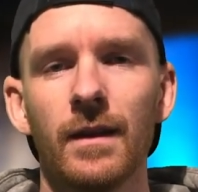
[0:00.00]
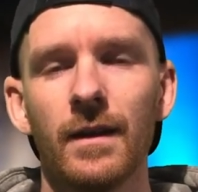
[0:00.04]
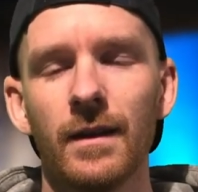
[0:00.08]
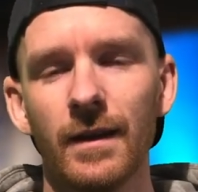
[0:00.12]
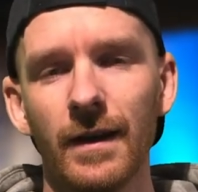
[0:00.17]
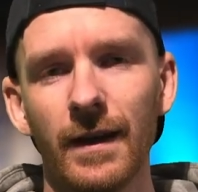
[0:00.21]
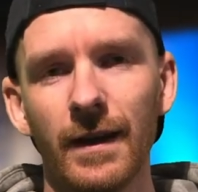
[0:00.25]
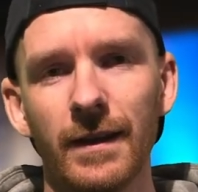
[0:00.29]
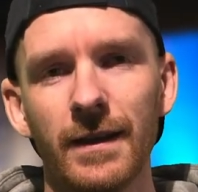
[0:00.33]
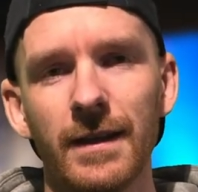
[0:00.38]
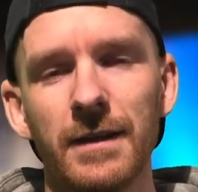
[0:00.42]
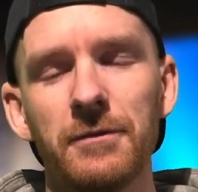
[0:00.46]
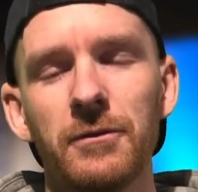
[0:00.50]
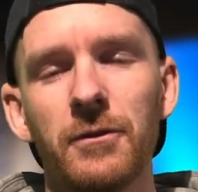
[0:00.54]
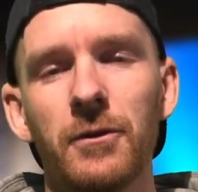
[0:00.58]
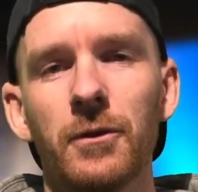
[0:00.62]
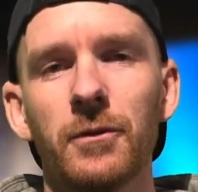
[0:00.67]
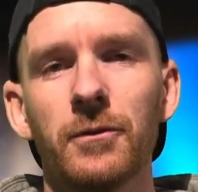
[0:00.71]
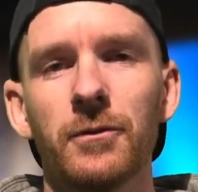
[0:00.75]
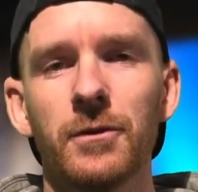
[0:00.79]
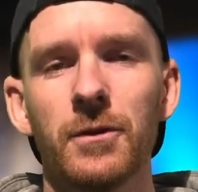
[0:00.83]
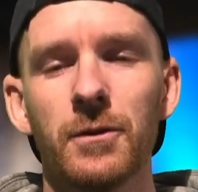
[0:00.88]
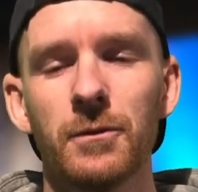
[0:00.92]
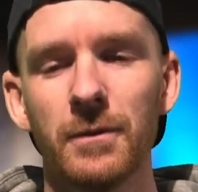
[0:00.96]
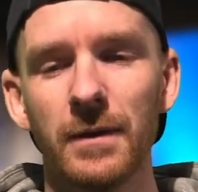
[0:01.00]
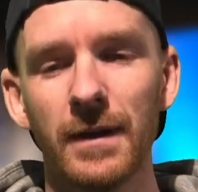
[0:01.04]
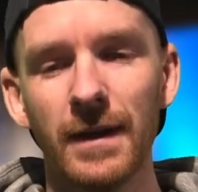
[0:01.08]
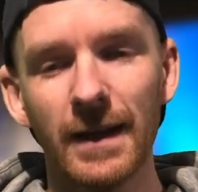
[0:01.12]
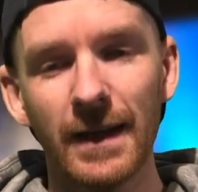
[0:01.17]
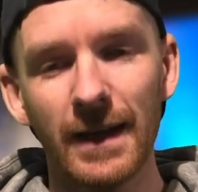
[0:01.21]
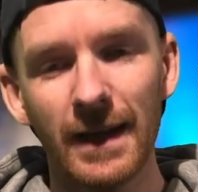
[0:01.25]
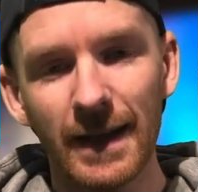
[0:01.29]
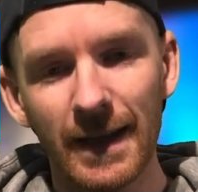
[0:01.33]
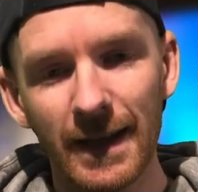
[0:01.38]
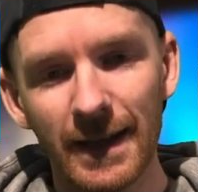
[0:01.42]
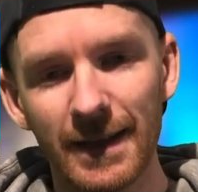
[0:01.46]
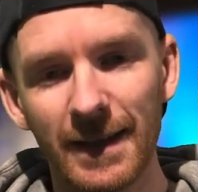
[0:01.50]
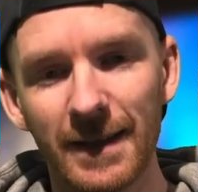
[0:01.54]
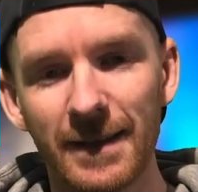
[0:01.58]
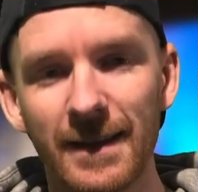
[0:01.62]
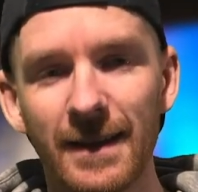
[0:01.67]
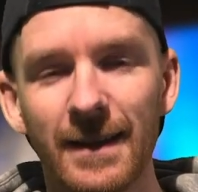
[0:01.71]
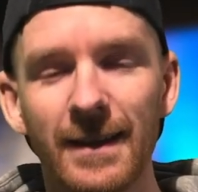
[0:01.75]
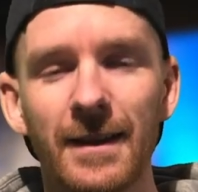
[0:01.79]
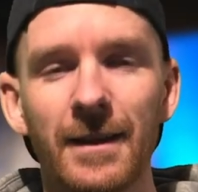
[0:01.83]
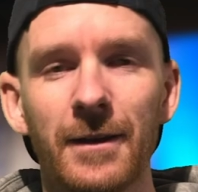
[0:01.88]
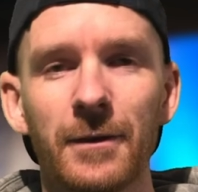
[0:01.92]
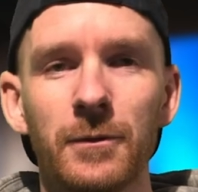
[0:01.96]
And if you don't know
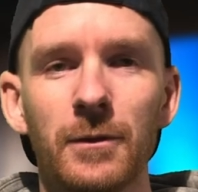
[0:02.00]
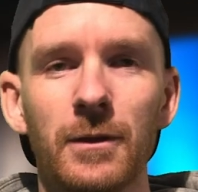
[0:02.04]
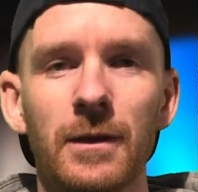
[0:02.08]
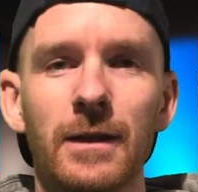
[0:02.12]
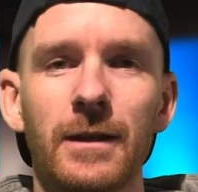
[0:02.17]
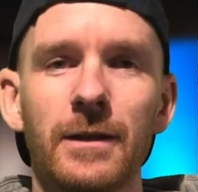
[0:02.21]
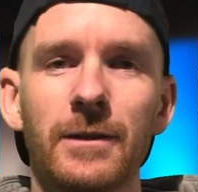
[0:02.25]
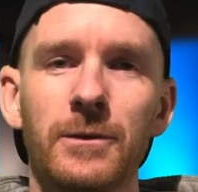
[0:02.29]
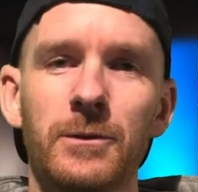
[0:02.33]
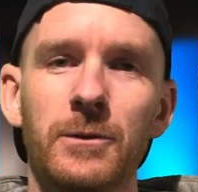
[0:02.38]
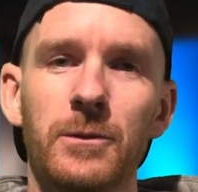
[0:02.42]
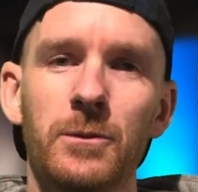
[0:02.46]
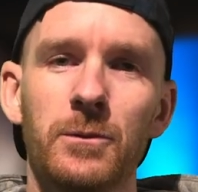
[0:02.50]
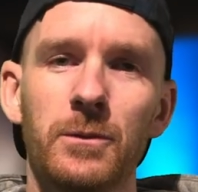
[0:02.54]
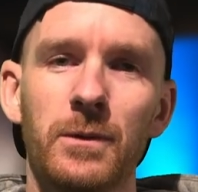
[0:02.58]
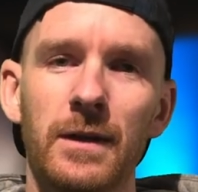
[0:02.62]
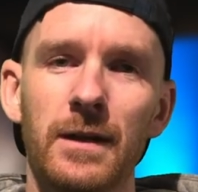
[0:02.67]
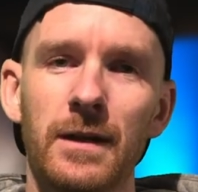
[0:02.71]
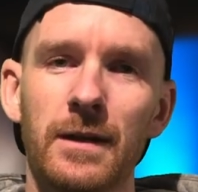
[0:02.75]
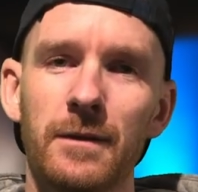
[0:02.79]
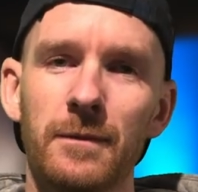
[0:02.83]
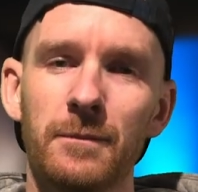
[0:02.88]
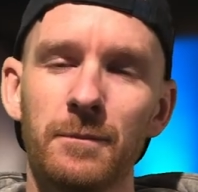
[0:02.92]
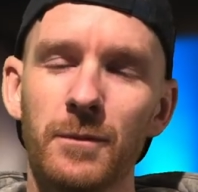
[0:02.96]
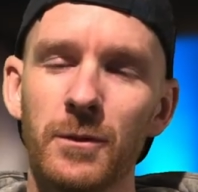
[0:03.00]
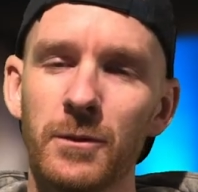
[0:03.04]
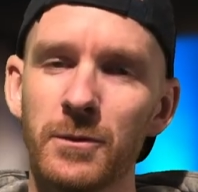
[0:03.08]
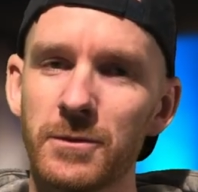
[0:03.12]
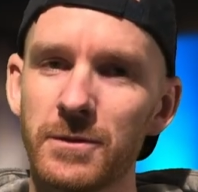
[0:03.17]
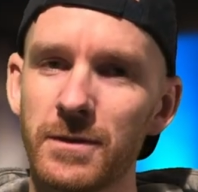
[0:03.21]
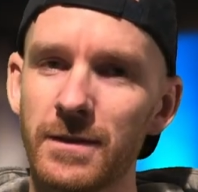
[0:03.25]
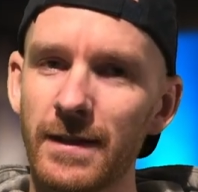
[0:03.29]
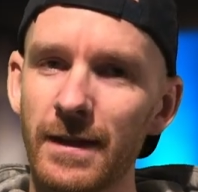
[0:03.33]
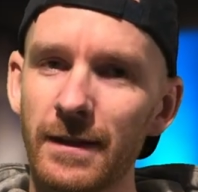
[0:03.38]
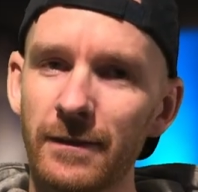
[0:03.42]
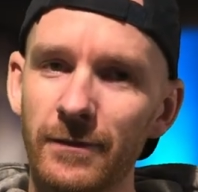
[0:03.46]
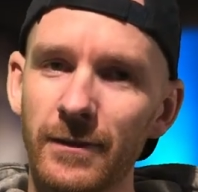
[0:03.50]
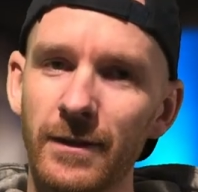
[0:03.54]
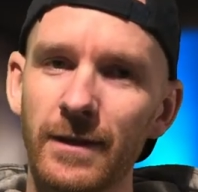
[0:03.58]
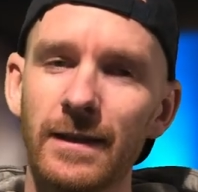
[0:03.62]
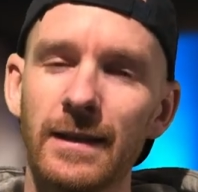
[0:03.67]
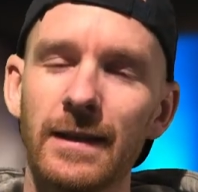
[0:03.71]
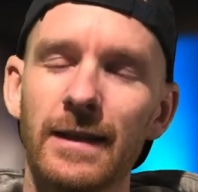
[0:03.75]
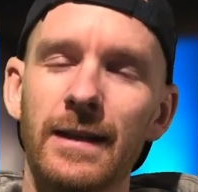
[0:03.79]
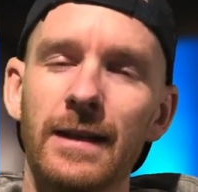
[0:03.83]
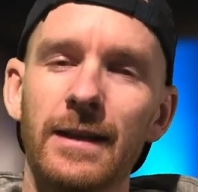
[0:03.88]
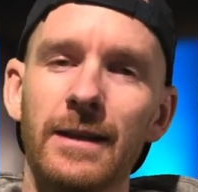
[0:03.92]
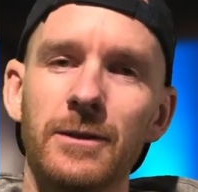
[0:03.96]
anything at all, you will most
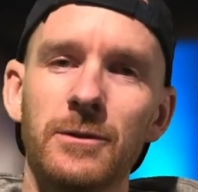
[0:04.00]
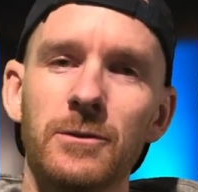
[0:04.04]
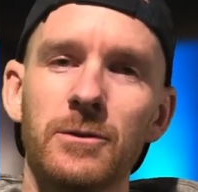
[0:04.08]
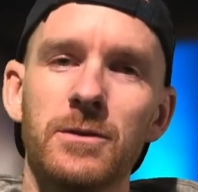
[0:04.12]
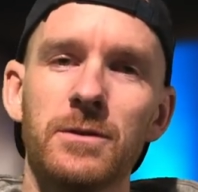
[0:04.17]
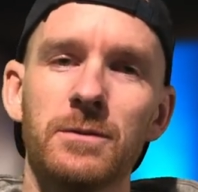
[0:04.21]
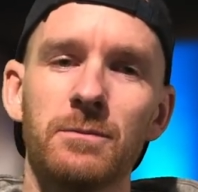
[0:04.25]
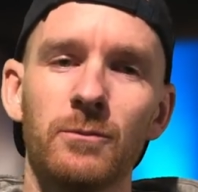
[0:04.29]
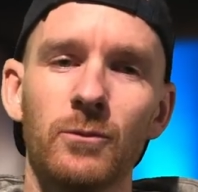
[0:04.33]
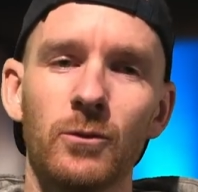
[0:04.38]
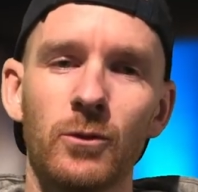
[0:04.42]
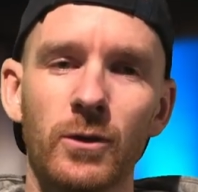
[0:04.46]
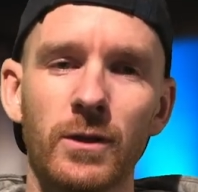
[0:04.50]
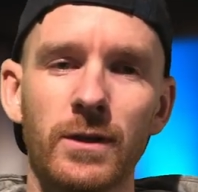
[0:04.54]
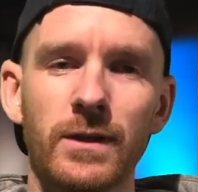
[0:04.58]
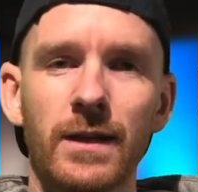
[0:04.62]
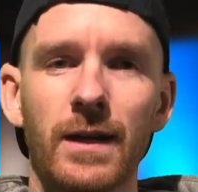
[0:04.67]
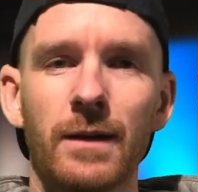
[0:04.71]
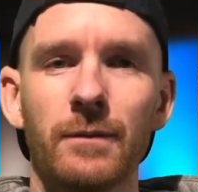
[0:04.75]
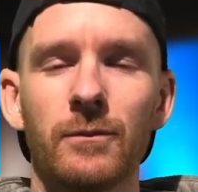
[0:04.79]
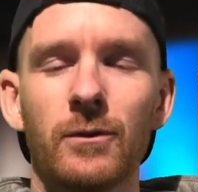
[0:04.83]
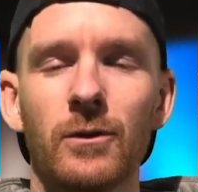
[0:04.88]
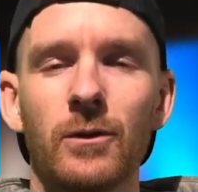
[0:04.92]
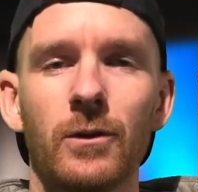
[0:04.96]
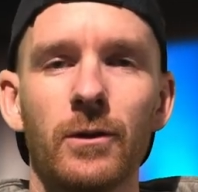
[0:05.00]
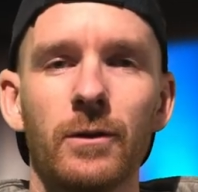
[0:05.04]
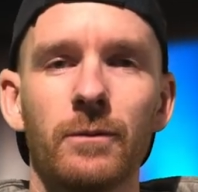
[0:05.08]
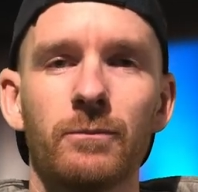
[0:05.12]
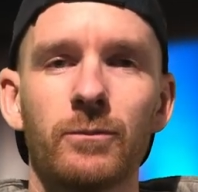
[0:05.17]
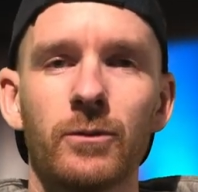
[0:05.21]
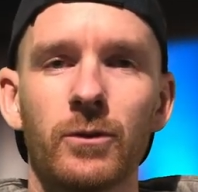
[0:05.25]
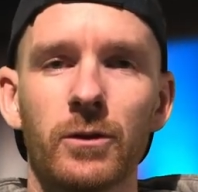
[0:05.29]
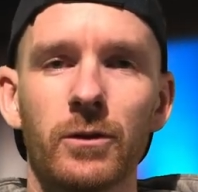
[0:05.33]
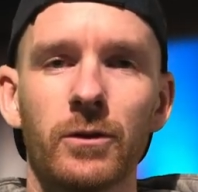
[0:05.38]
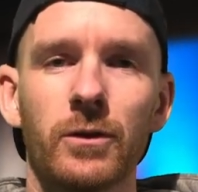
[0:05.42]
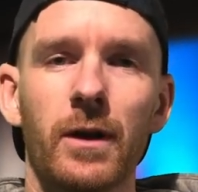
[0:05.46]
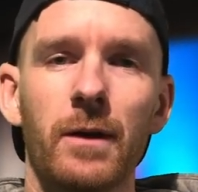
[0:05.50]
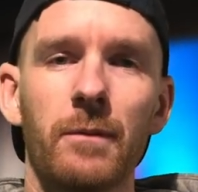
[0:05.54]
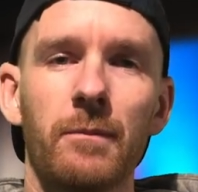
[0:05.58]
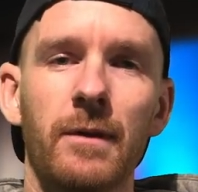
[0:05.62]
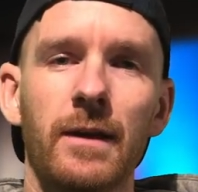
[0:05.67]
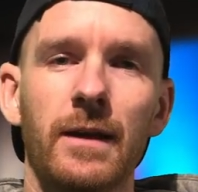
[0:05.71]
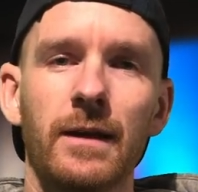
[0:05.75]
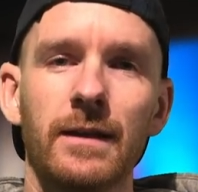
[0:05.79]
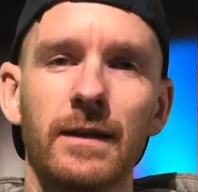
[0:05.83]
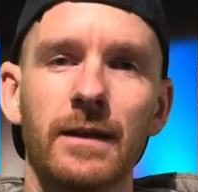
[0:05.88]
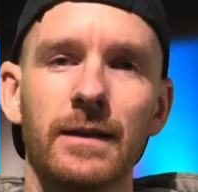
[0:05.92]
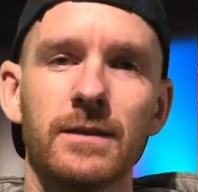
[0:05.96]
definitely use more time to learn
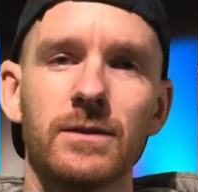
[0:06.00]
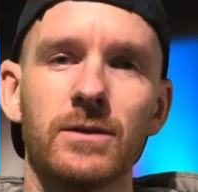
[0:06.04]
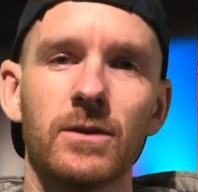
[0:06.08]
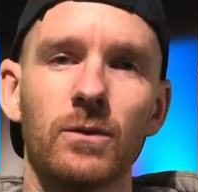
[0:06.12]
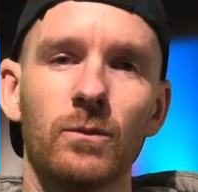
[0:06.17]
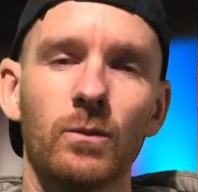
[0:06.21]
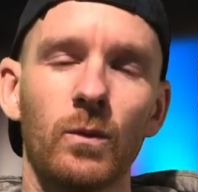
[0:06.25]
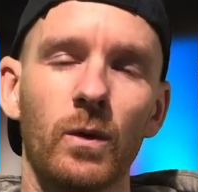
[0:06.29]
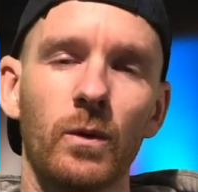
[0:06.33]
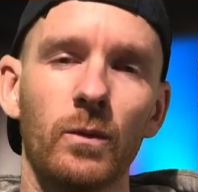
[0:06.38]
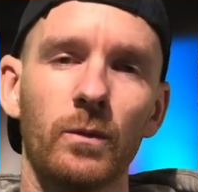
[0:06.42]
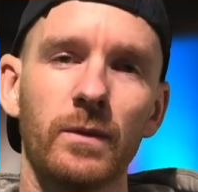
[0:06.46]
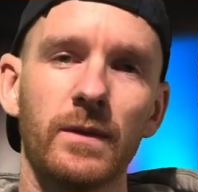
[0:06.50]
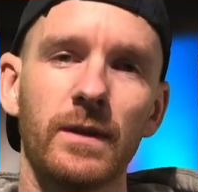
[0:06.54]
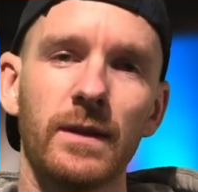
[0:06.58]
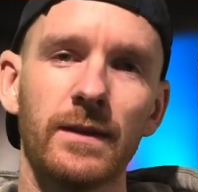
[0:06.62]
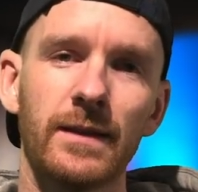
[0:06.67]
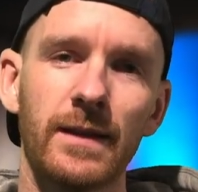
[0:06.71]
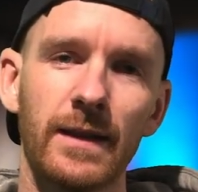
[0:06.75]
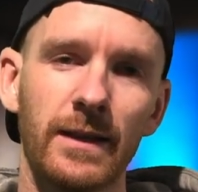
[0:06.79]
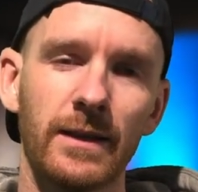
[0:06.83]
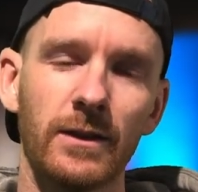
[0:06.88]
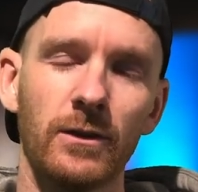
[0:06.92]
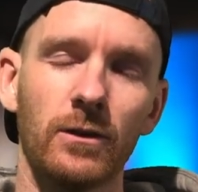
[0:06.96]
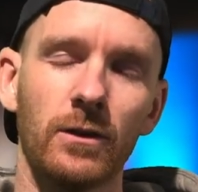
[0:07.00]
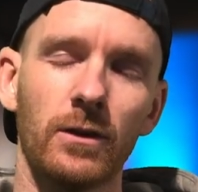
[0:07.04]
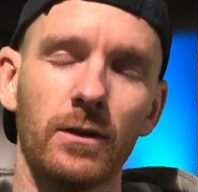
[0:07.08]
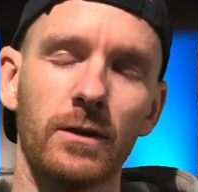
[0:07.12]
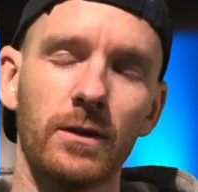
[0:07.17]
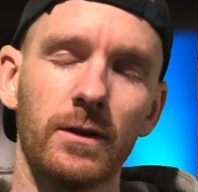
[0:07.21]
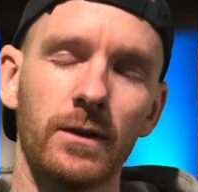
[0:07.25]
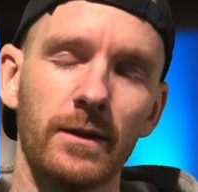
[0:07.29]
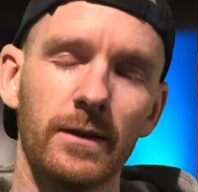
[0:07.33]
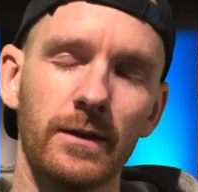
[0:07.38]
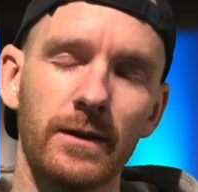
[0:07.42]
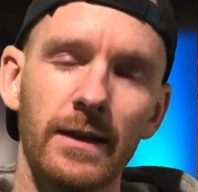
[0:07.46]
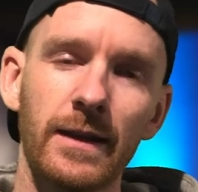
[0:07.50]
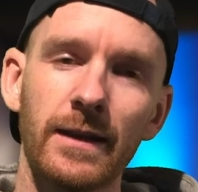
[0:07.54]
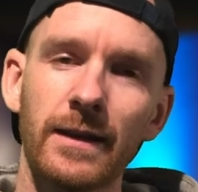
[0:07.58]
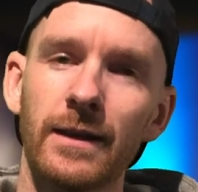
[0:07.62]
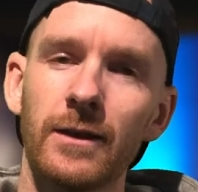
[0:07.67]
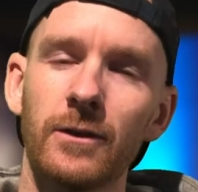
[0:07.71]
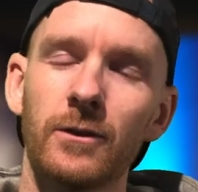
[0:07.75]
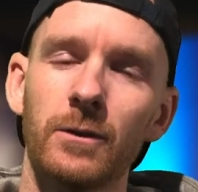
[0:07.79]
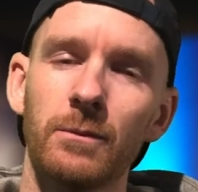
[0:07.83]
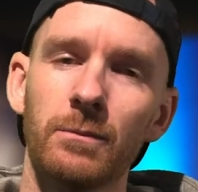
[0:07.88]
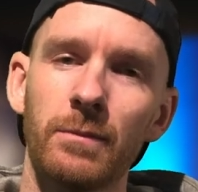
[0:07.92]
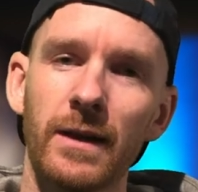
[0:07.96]
programming than someone with a techno
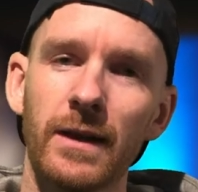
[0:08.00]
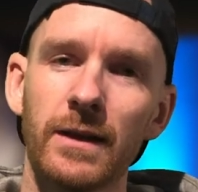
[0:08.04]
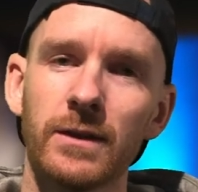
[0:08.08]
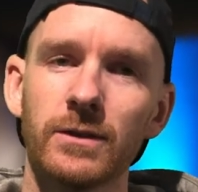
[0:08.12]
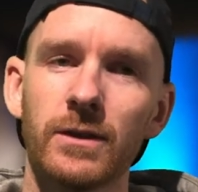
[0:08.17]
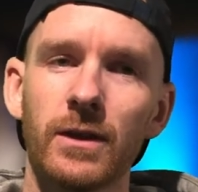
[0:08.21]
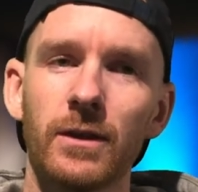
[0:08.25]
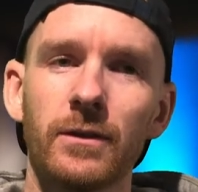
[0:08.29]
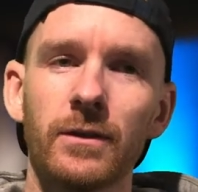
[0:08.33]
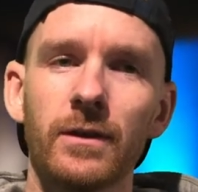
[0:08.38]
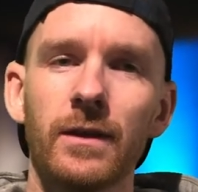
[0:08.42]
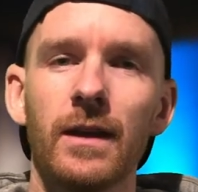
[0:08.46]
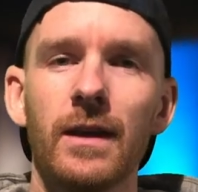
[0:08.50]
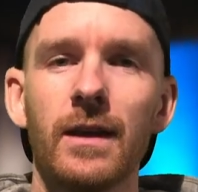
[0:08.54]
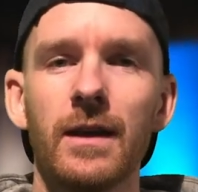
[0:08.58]
technical background.